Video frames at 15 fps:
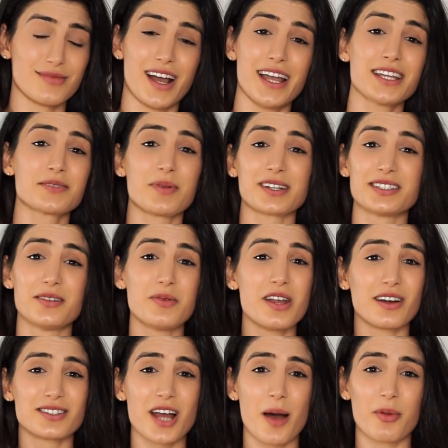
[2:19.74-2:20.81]
I expected to be
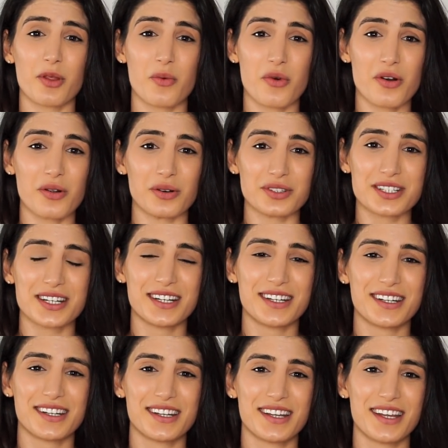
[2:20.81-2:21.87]
on top of the world,
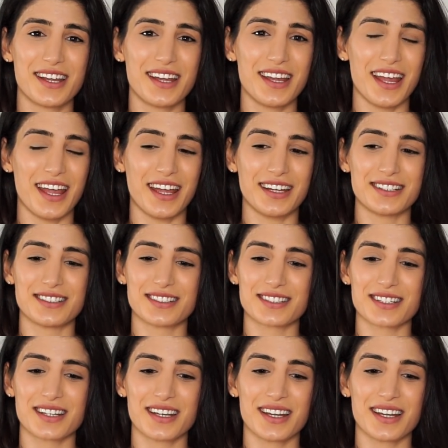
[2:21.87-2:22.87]
and